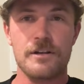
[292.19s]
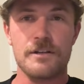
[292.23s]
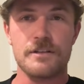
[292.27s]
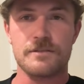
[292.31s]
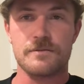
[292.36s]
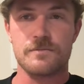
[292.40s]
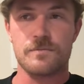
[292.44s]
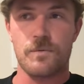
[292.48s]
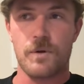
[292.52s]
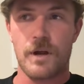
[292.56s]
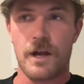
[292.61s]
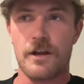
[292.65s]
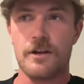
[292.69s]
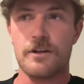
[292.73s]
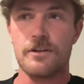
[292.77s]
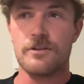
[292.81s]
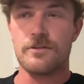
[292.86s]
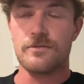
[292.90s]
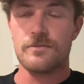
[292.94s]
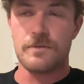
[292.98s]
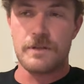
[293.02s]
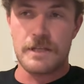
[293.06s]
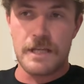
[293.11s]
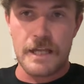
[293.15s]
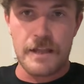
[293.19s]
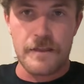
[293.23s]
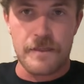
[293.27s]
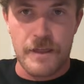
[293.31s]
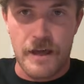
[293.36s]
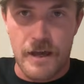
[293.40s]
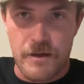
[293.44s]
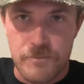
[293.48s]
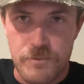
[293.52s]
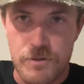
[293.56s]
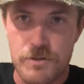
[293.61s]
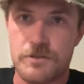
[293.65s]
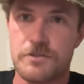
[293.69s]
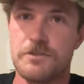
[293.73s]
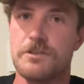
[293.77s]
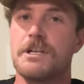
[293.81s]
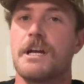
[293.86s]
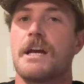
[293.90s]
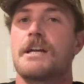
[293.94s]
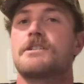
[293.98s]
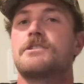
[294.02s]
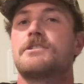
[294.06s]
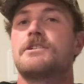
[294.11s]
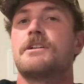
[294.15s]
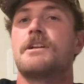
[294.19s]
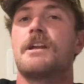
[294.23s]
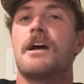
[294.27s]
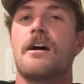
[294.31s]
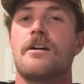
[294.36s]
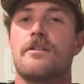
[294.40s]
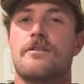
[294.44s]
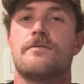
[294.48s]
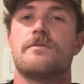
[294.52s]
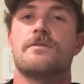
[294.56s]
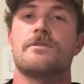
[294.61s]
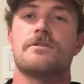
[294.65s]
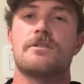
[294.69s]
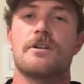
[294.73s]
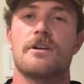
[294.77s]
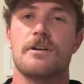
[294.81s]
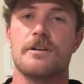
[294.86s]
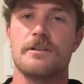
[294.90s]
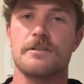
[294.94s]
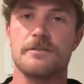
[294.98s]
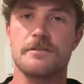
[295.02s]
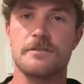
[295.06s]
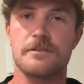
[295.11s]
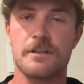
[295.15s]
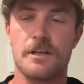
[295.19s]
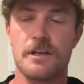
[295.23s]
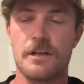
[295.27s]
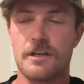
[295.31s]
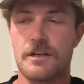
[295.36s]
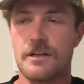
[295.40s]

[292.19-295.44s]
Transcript: is where you get that projection out of your turns.